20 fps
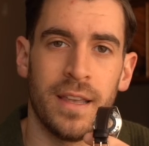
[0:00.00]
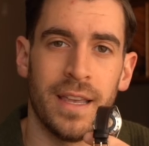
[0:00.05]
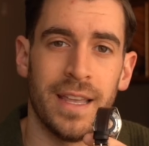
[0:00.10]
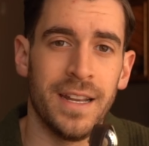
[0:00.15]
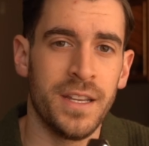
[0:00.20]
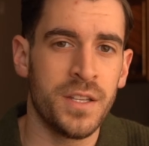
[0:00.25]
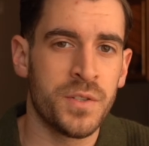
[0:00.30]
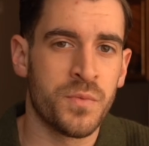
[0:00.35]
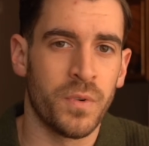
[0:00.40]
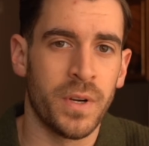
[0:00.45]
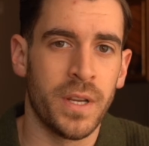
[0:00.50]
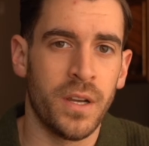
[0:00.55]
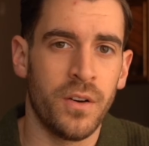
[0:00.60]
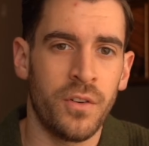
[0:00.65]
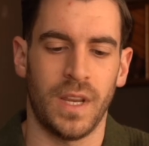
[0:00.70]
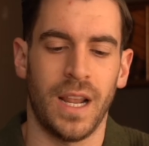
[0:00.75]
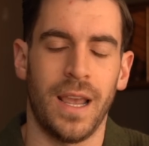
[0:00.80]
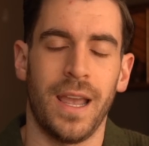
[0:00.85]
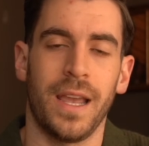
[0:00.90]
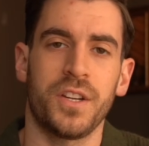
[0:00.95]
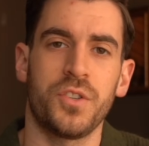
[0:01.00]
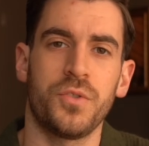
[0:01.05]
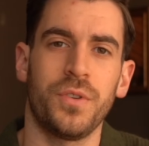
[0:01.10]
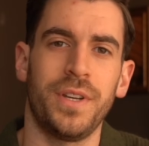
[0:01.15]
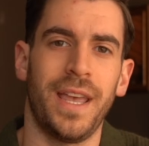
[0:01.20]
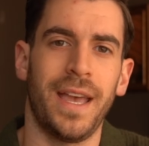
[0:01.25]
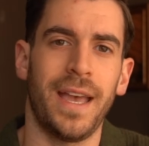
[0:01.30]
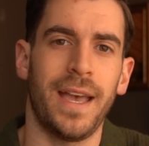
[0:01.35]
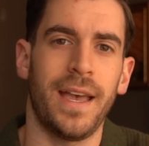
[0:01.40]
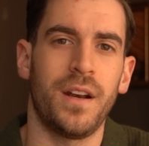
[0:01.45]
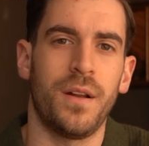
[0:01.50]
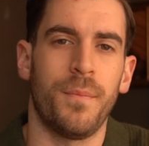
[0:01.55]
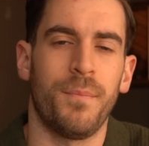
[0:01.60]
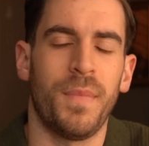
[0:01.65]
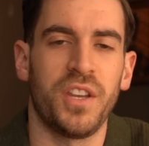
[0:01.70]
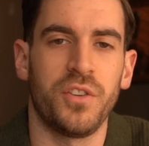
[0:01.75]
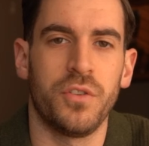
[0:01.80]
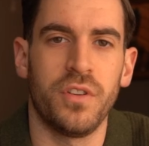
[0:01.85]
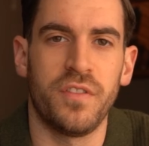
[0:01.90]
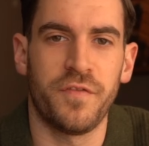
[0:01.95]
It is real. I actually had
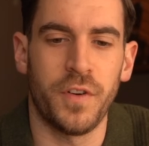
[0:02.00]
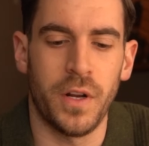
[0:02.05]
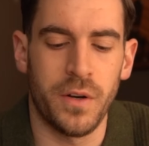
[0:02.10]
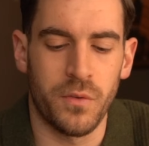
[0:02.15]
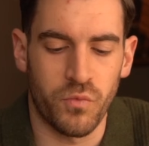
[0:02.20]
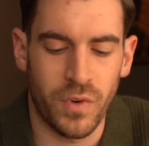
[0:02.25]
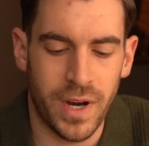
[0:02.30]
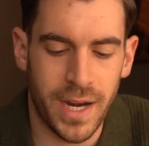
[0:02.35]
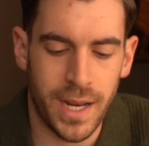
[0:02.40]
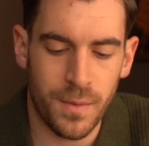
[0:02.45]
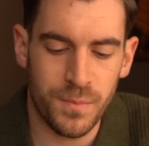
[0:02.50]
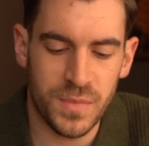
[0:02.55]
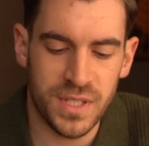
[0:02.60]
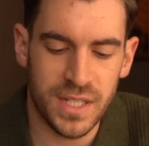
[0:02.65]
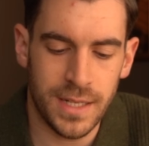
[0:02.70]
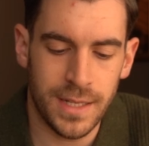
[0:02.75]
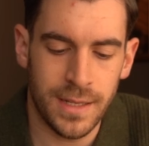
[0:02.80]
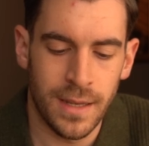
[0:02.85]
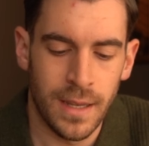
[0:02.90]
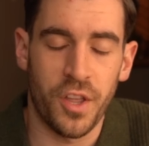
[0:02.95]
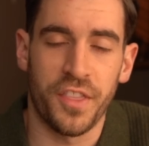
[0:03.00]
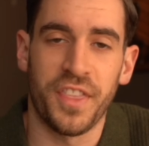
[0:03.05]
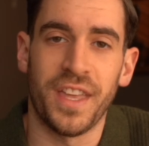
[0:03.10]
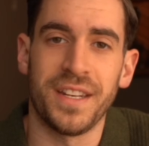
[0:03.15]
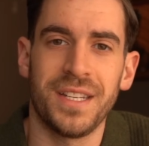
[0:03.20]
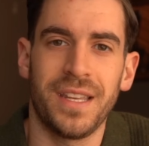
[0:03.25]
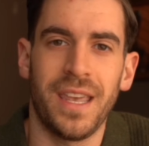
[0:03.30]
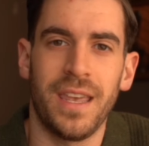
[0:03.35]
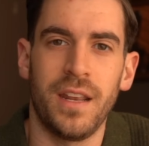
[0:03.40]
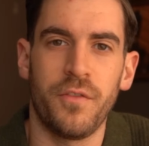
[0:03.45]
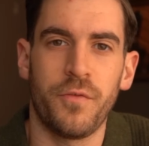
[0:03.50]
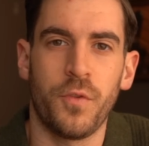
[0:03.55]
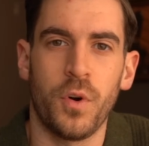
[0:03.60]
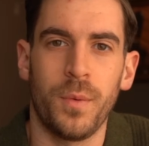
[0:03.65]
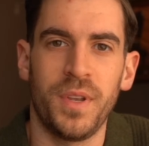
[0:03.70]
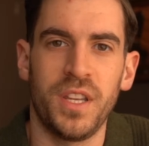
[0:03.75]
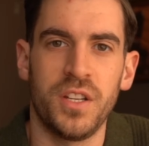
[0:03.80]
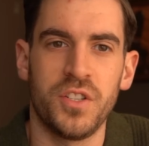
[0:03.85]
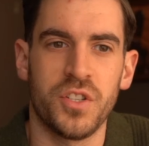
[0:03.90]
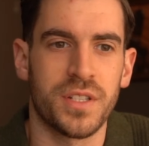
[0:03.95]
my good friend Ramsey authenticate it
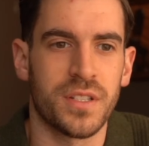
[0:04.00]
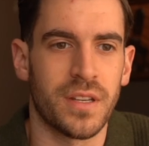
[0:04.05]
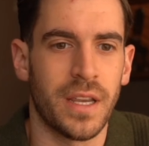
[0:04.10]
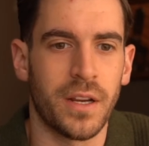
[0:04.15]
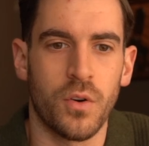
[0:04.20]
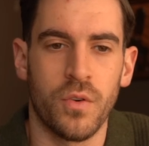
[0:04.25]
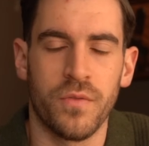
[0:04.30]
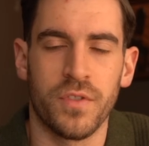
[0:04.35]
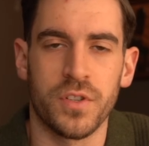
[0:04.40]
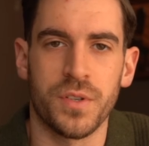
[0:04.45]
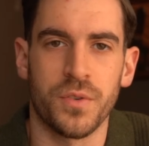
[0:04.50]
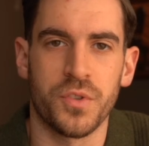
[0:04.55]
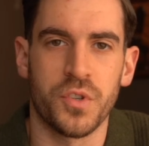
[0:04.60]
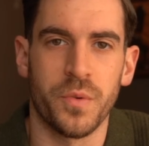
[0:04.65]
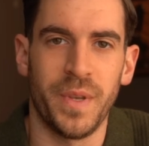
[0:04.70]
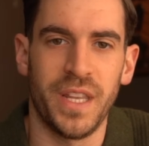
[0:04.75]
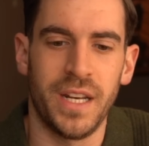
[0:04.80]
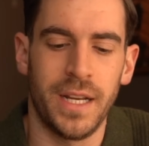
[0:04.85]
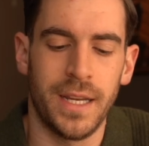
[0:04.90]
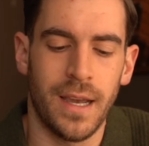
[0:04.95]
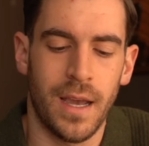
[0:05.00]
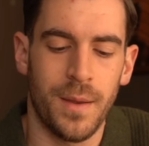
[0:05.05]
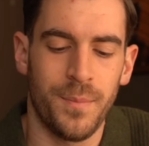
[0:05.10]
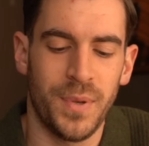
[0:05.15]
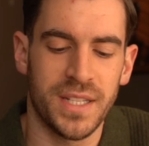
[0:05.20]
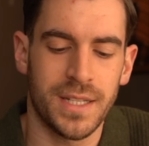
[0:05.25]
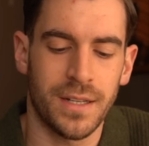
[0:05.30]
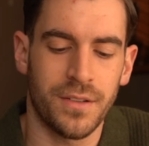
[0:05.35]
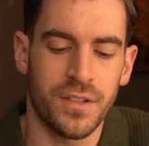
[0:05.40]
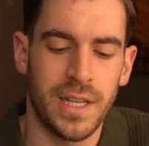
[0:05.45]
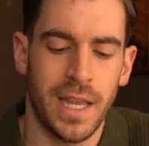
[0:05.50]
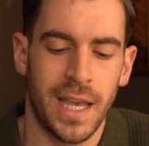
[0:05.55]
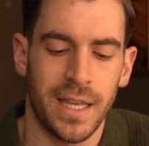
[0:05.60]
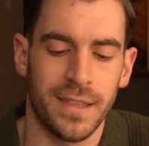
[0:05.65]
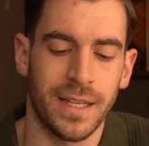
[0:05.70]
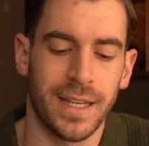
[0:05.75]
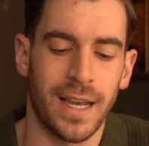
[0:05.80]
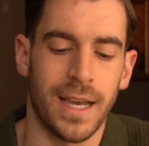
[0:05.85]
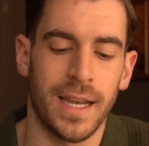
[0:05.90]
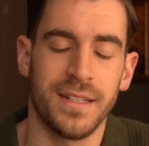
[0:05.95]
for me, just like over social media. I basically
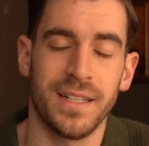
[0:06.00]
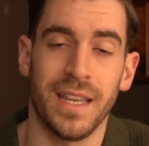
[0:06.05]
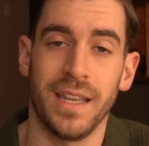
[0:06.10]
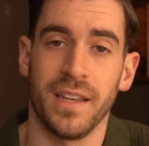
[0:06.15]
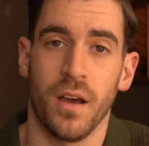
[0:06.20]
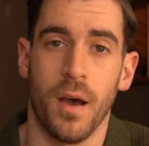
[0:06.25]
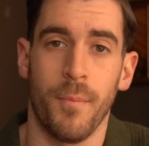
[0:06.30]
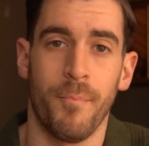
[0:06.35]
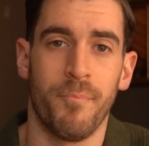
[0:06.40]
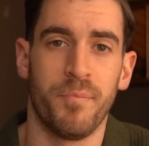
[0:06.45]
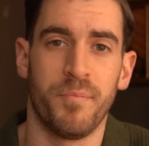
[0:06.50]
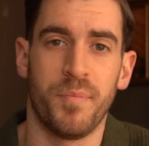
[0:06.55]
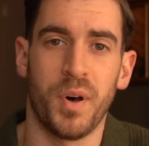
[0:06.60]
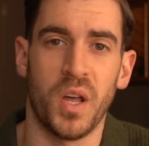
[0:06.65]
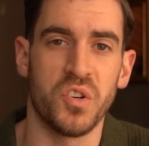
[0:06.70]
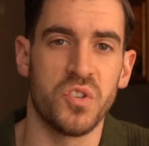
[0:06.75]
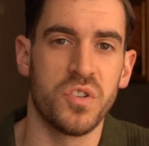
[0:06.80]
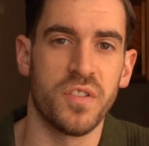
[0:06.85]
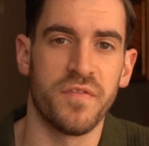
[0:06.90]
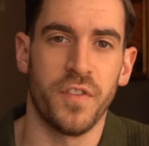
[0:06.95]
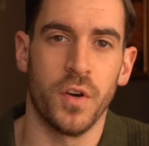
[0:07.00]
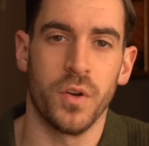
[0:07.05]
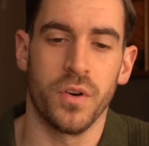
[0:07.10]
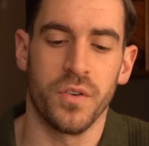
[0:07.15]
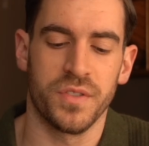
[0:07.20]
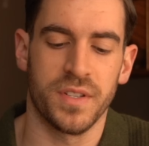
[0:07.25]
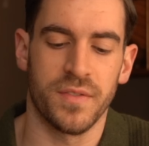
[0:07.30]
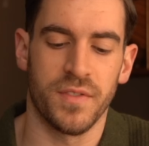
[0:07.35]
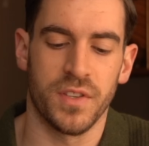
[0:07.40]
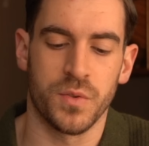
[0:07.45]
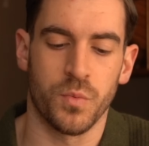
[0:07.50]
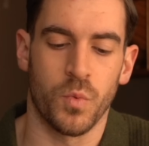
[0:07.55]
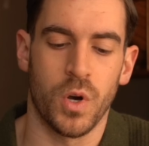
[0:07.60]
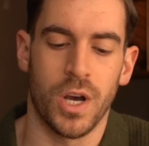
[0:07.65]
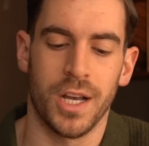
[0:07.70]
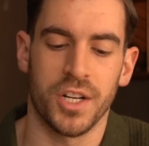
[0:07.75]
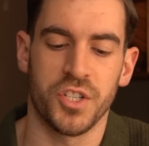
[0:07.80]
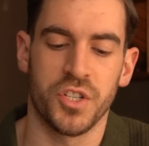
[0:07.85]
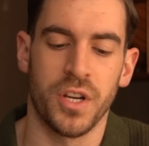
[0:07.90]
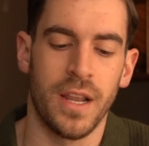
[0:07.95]
had the guy take a bunch of photos of this
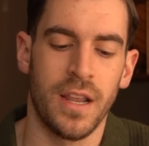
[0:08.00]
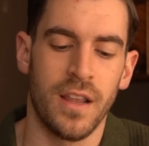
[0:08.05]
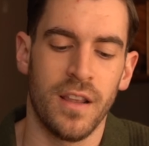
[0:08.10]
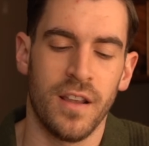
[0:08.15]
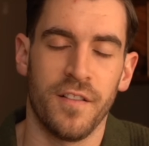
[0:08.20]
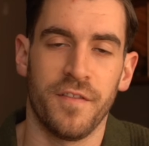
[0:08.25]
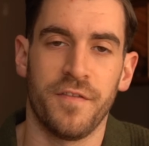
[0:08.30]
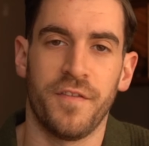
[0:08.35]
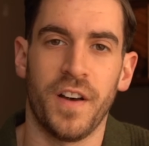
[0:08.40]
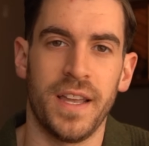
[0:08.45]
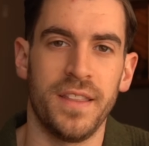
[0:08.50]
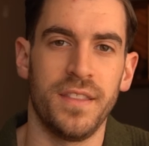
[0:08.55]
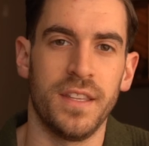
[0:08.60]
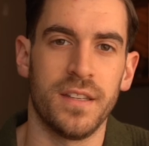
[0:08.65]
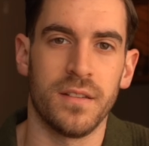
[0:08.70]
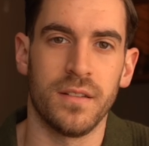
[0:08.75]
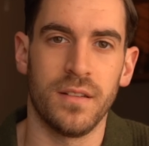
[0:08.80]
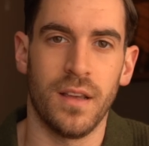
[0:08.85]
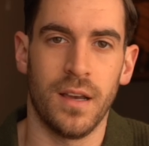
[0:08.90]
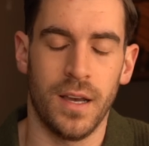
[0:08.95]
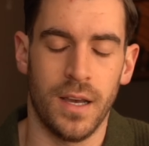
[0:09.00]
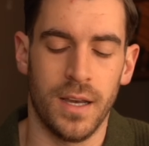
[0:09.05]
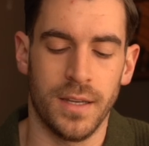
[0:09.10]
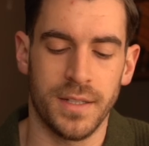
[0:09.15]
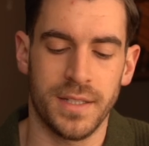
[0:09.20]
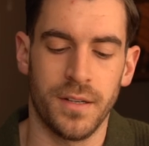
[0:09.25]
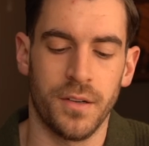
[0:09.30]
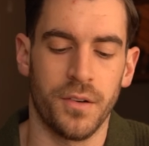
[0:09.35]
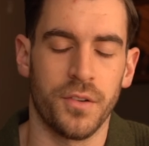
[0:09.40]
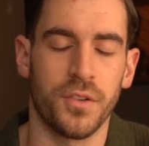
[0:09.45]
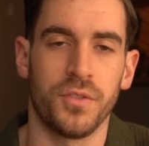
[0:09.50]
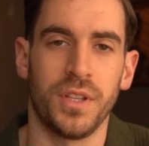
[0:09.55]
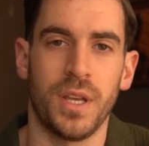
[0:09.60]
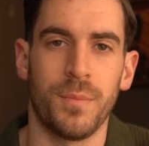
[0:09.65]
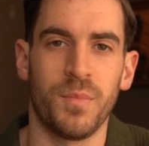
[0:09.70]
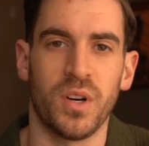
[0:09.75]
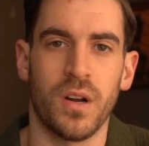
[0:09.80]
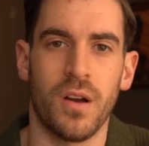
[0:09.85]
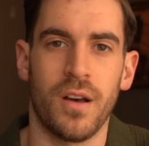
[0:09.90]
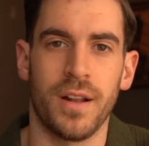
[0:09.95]
watch, find the serial
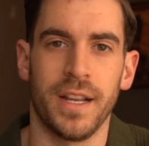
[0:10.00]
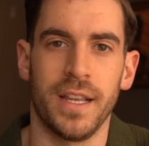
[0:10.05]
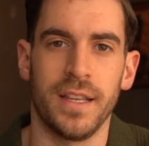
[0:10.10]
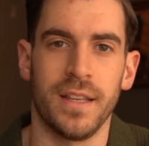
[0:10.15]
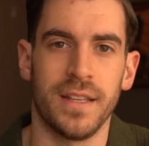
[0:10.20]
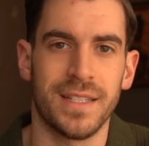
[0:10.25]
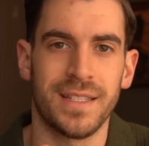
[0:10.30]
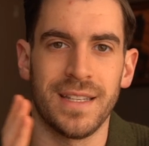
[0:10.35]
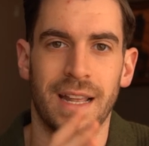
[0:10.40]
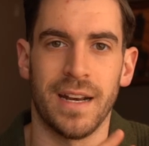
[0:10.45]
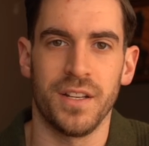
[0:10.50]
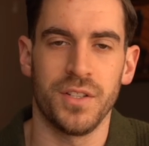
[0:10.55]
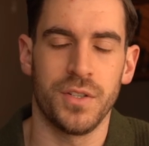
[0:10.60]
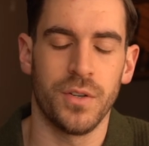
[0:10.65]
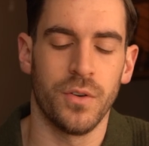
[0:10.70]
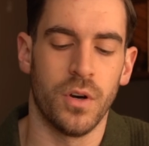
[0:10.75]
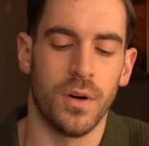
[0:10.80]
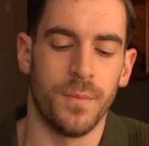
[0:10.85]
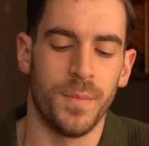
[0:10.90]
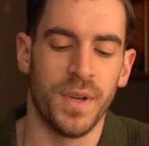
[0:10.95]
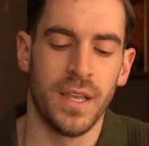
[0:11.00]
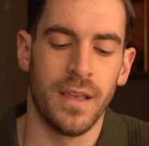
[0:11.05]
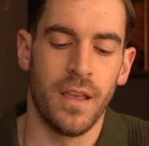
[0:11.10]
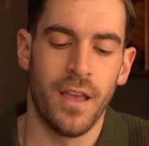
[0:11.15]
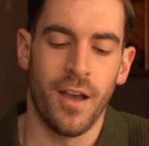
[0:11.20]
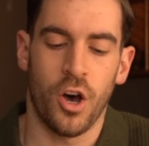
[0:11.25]
number on it, send it to him.